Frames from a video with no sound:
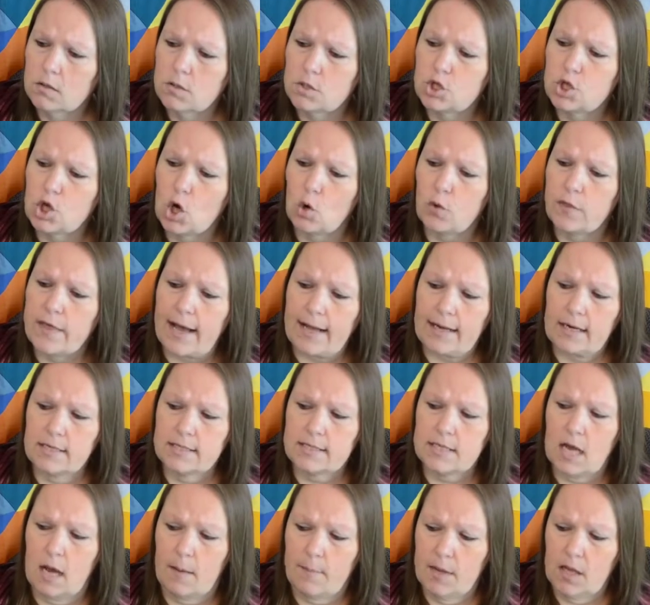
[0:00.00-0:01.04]
So that
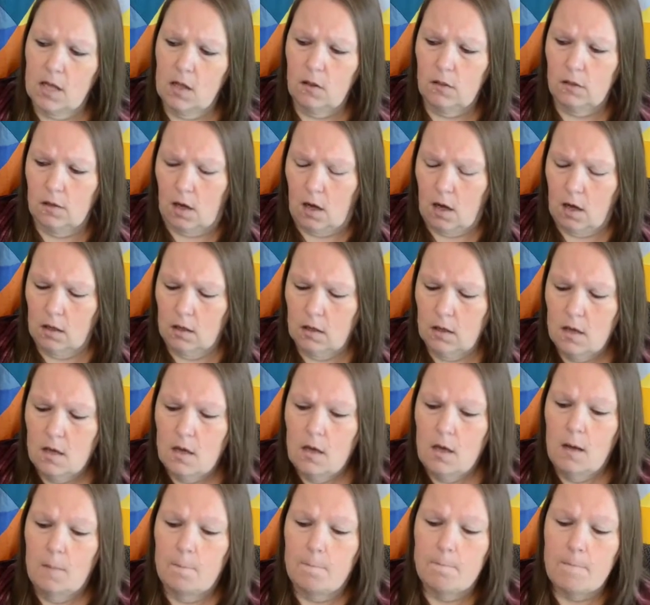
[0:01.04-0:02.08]
is coming along.
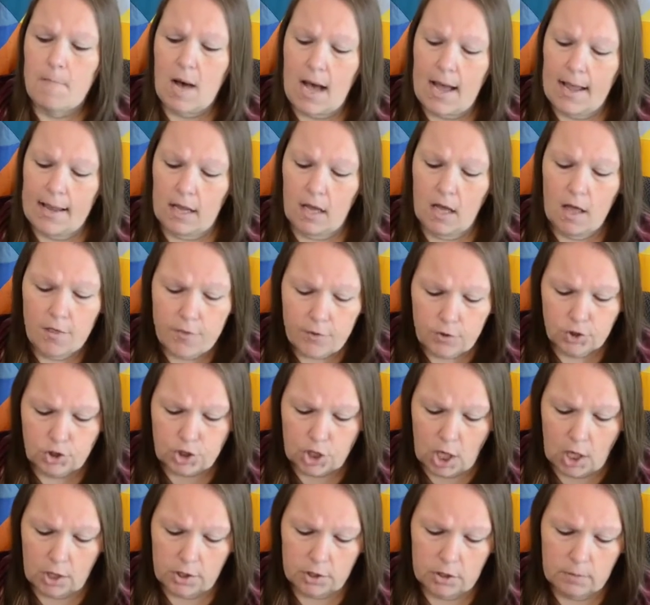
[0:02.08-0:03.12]
My other
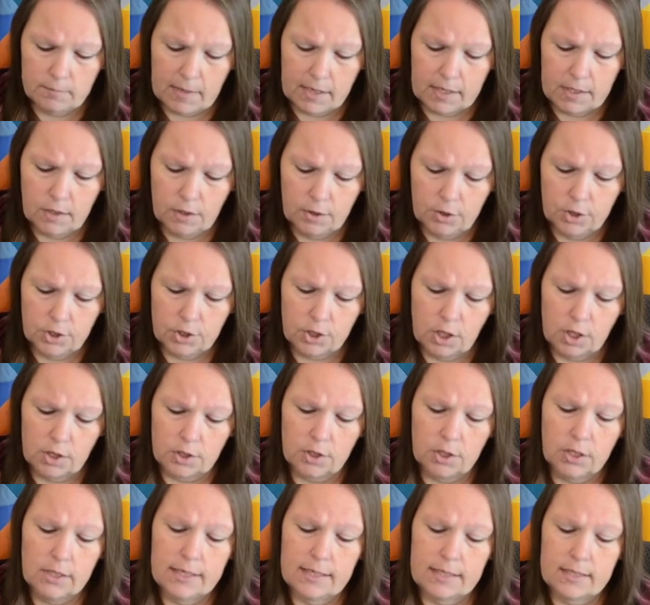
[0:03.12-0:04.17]
daughter, my younger
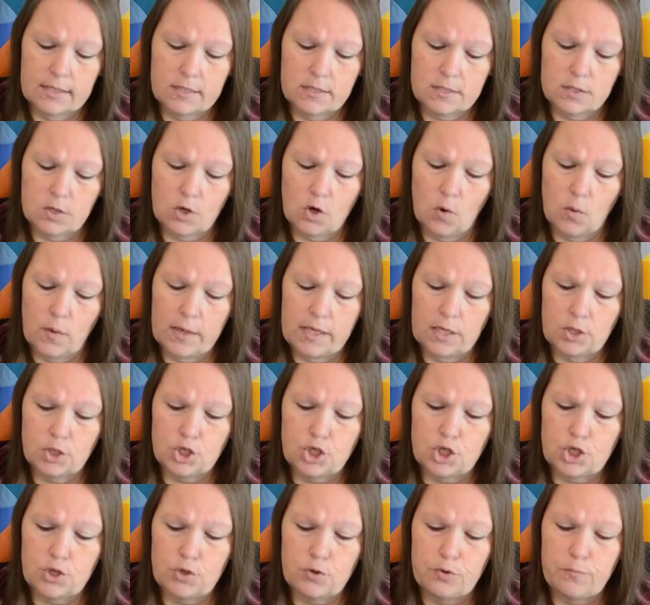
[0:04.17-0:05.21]
daughter, is going
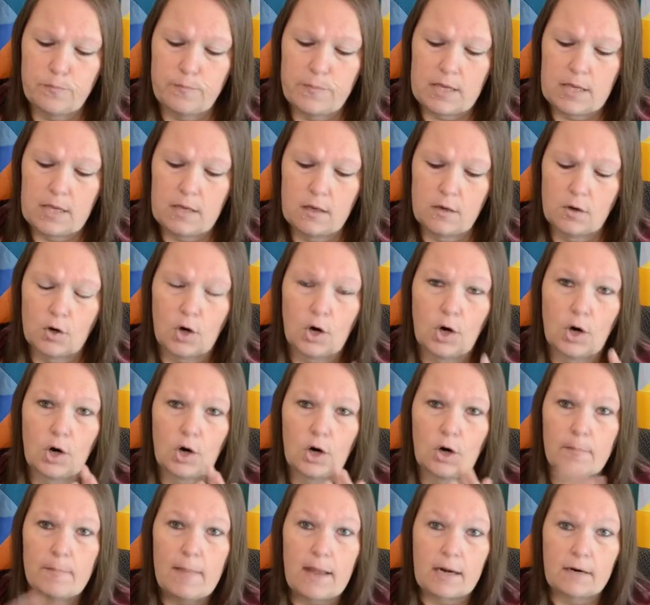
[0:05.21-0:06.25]
to be
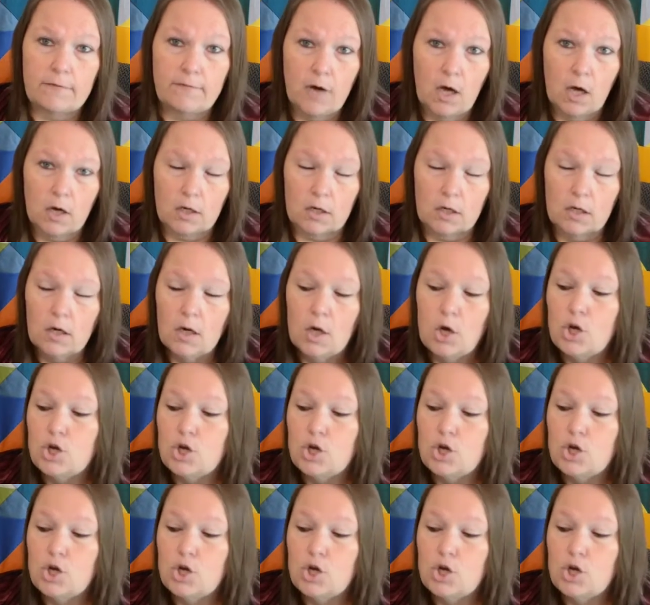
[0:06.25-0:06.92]
her maid of honor.